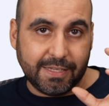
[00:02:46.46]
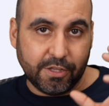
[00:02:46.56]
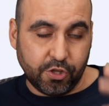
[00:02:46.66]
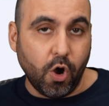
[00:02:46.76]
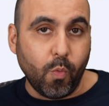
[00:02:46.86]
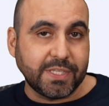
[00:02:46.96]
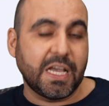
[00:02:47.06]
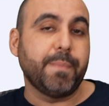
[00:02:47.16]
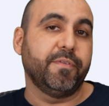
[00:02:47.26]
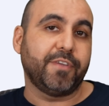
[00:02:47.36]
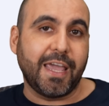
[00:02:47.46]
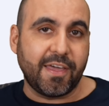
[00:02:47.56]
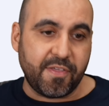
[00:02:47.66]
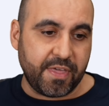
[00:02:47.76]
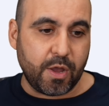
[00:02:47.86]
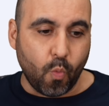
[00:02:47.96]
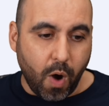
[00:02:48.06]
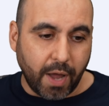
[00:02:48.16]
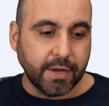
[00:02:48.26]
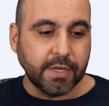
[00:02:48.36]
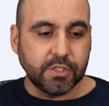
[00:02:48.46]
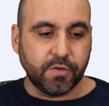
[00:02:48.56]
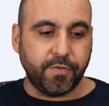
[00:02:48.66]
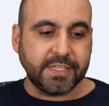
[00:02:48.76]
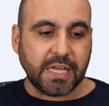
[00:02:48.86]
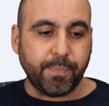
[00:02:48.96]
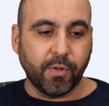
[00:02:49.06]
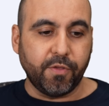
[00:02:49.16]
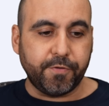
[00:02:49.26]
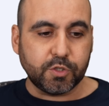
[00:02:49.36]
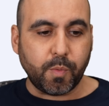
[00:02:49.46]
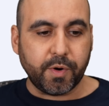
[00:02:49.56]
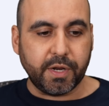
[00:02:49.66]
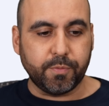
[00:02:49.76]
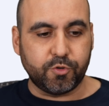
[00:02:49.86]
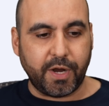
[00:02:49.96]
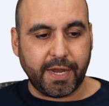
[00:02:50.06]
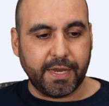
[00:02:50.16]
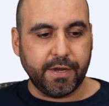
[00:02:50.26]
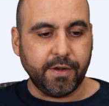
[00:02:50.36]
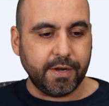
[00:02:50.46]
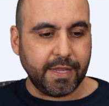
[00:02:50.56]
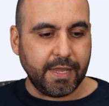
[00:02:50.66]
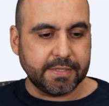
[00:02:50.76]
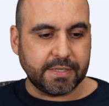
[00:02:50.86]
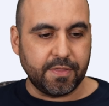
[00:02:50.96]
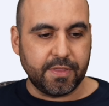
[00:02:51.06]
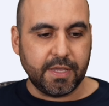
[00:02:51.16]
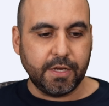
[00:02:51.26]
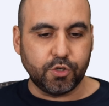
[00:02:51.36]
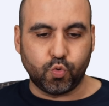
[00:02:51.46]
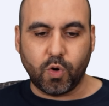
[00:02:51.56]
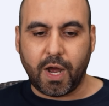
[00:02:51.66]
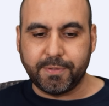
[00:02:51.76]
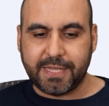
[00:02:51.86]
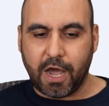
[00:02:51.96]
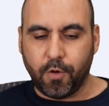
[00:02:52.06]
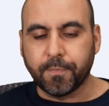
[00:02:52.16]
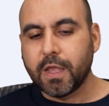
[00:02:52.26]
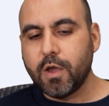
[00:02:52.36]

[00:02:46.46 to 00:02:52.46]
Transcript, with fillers: know what type of cake they want. So for example, the first one we're going to drag in here is the drop down.